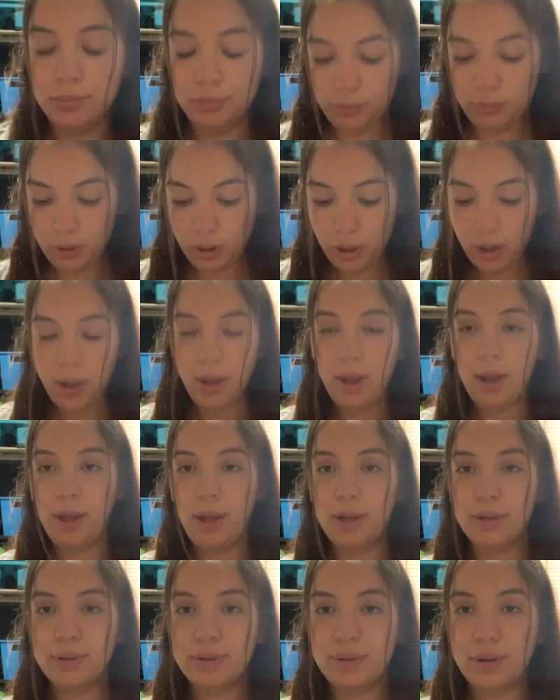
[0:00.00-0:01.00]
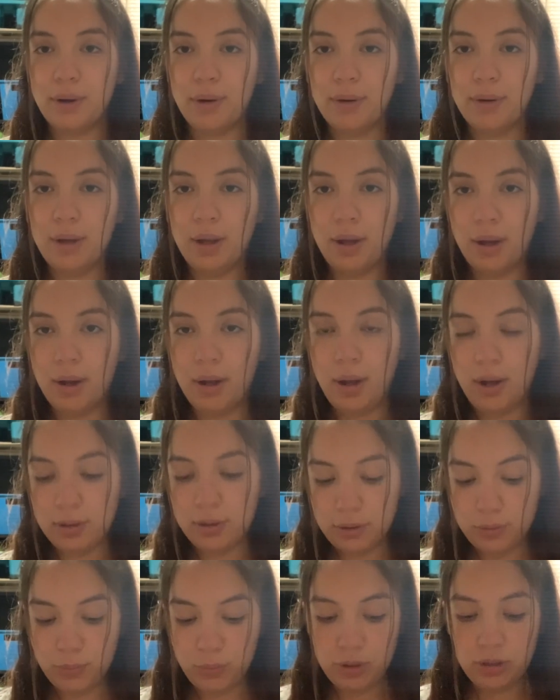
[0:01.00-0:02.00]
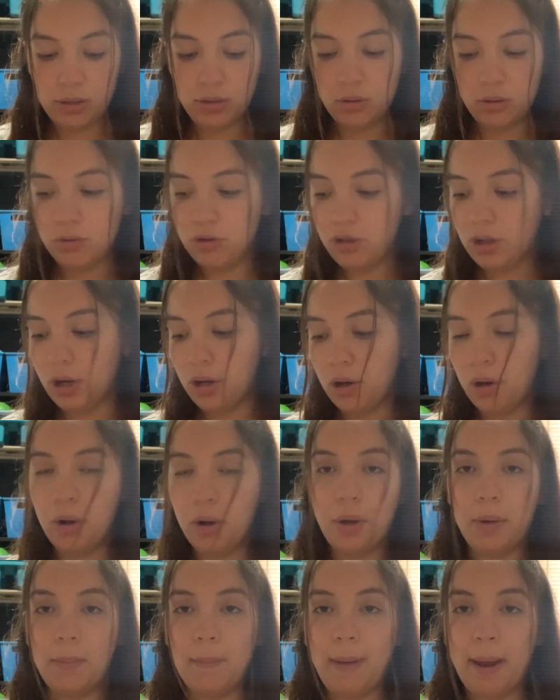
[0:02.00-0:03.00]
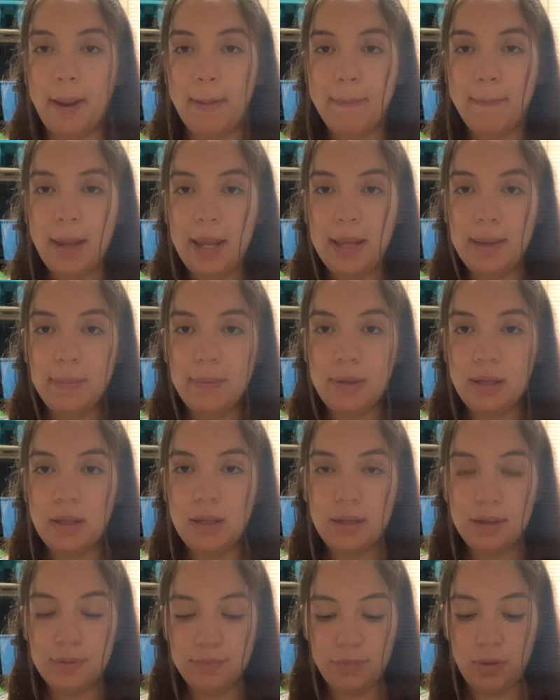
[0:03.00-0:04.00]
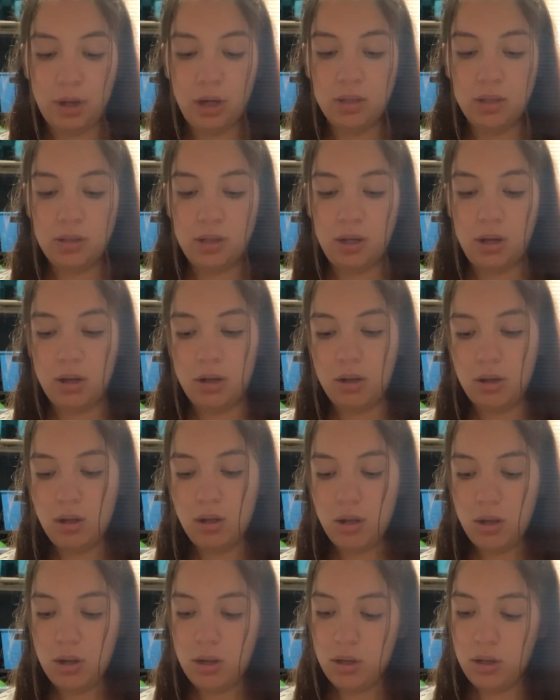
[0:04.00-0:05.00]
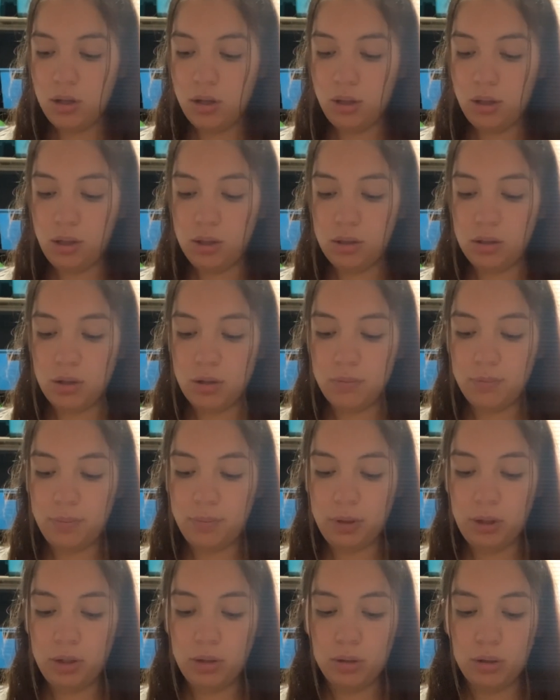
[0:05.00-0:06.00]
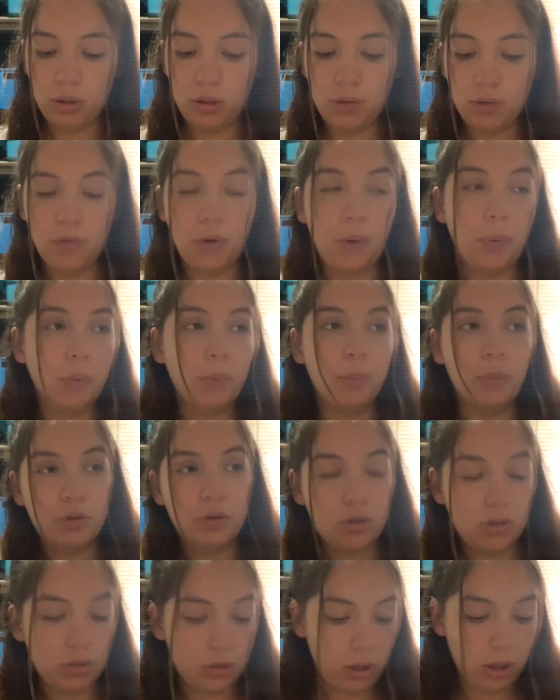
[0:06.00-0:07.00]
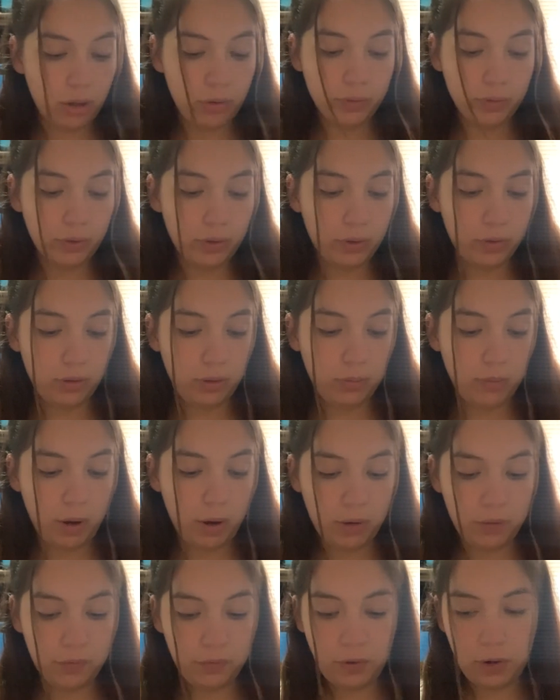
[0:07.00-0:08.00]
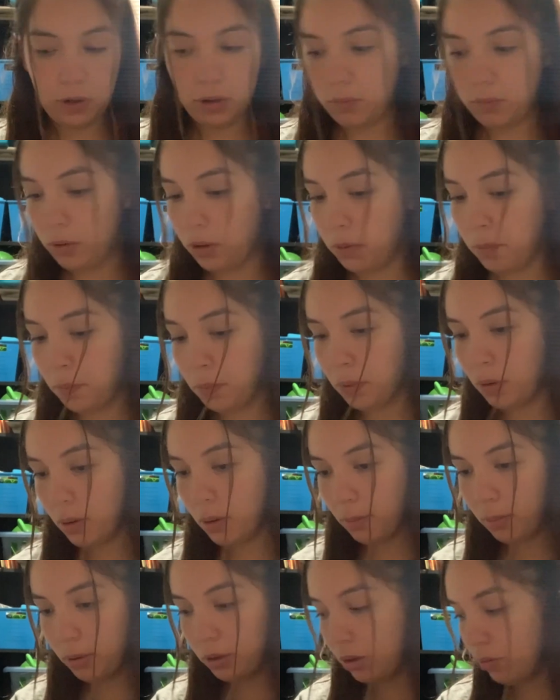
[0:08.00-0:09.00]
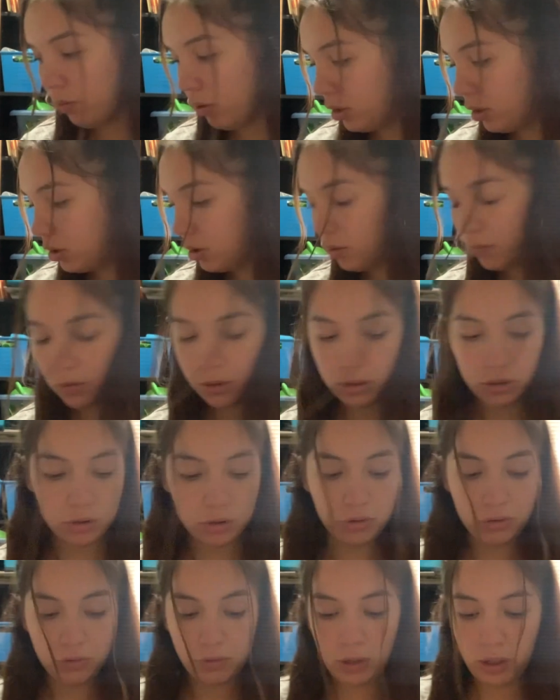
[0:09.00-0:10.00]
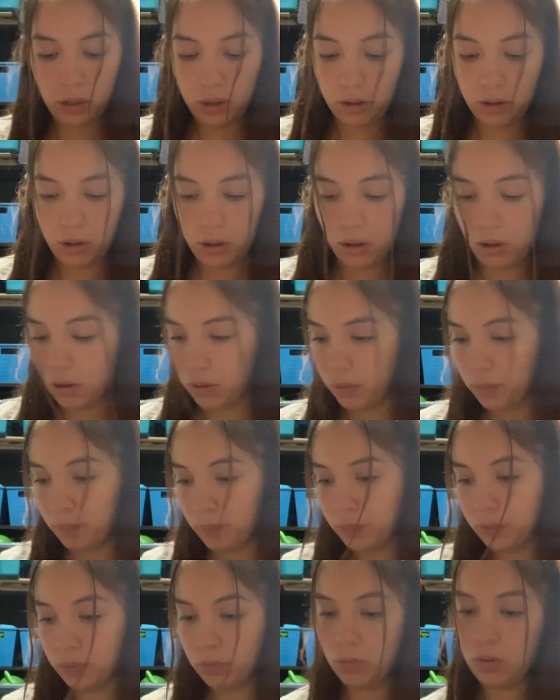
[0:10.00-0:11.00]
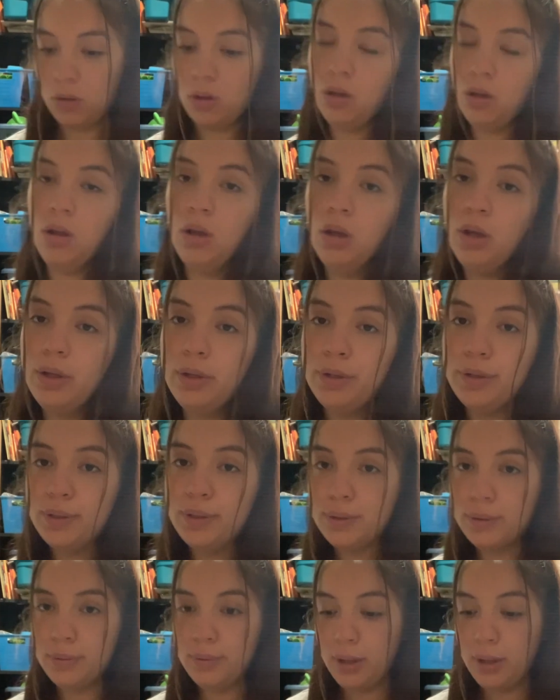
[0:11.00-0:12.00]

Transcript: Hey, sorry, I went to go check on my baby, Isaiah. He's playing in the living room, which is like literally right in front of me. But he wanted something to drink. So yeah.